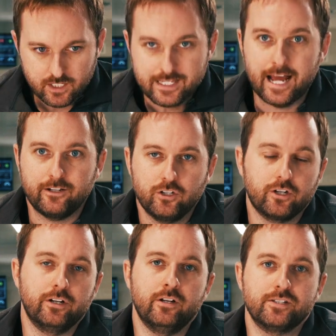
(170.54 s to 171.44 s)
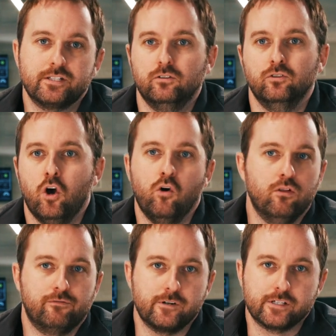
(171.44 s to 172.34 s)
Yet you're going to still know
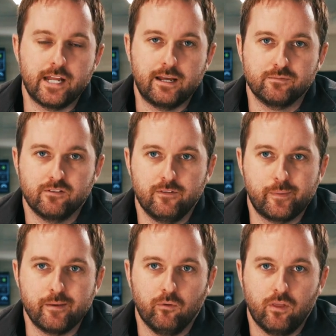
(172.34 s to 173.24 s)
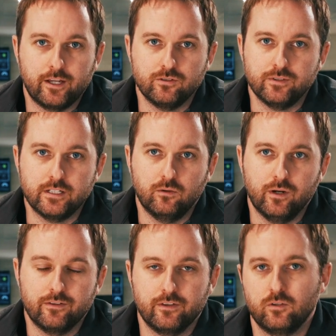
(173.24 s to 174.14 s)
the first names of the people that you deal
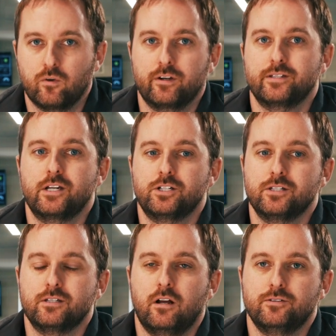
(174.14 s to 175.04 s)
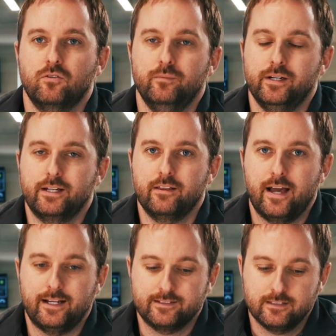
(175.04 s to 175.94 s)
with, and the organization's not so big
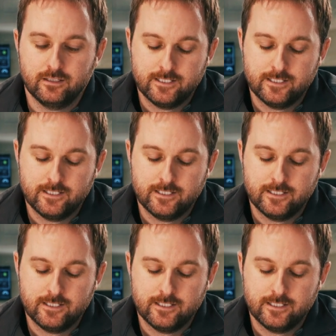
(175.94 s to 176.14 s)
that,